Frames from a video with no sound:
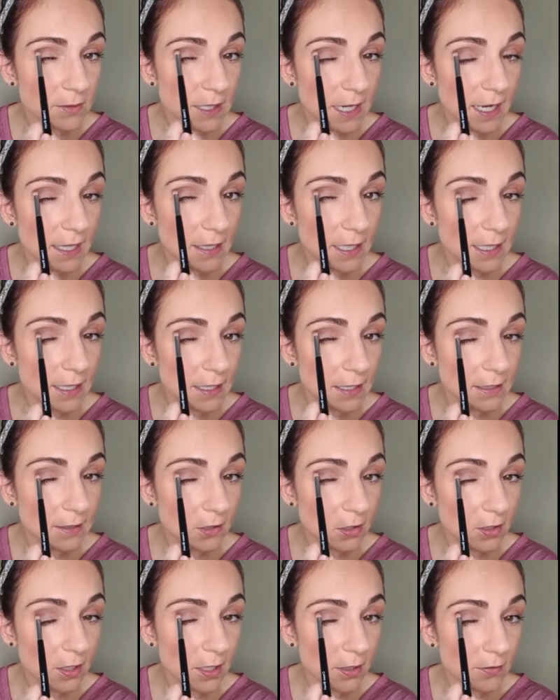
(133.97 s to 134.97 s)
I like it a little
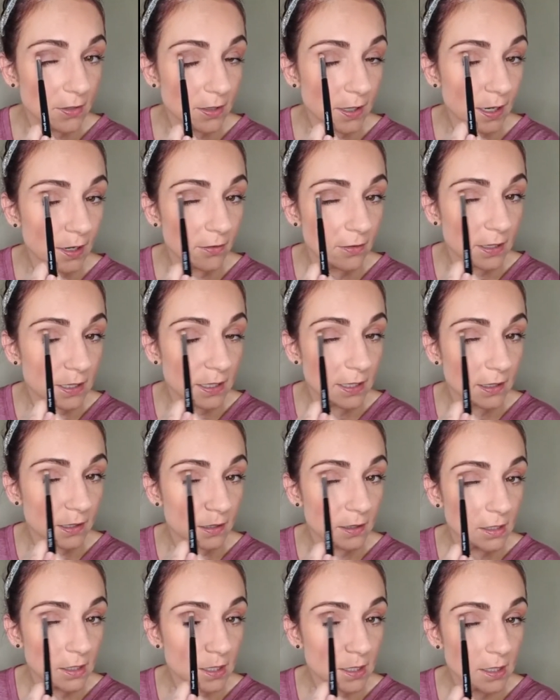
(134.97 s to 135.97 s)
heavier out
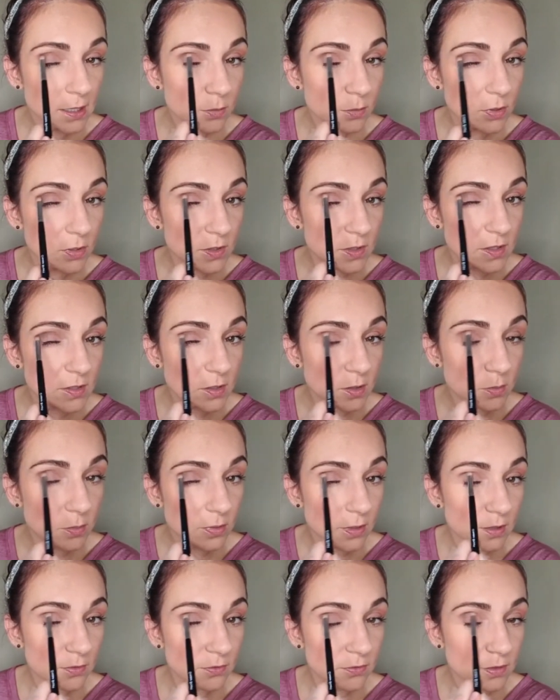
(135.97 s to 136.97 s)
here. Personal
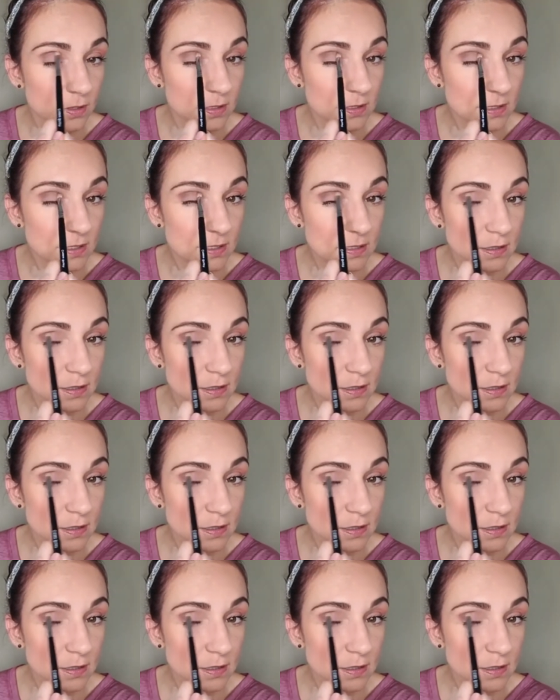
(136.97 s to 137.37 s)
preference.